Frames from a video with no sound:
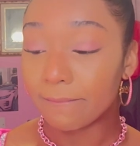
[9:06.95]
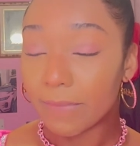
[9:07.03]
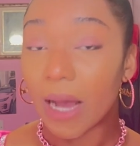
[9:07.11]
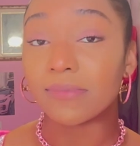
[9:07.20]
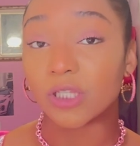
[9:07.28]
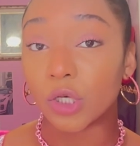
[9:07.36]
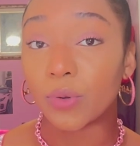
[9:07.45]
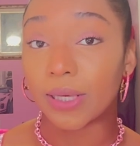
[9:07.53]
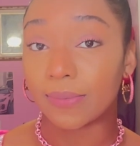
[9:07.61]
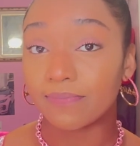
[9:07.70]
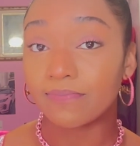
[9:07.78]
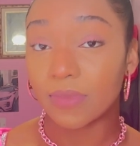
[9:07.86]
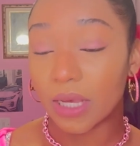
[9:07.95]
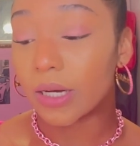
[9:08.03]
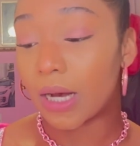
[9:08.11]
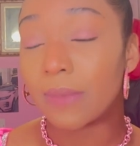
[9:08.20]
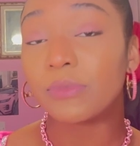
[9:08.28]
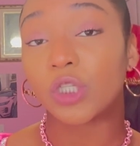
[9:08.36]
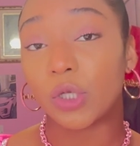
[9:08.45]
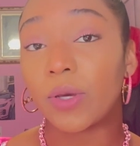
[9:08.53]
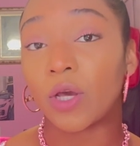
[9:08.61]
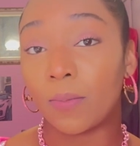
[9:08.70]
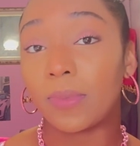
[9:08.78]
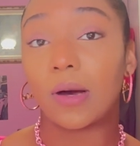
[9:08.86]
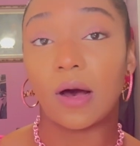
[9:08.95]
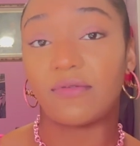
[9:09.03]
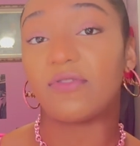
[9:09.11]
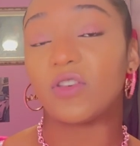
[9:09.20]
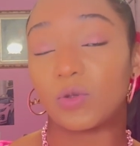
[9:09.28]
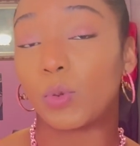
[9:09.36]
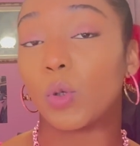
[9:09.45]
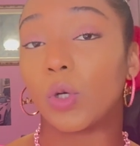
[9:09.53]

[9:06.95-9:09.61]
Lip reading: I'm suing. I'm suing on behalf of this poor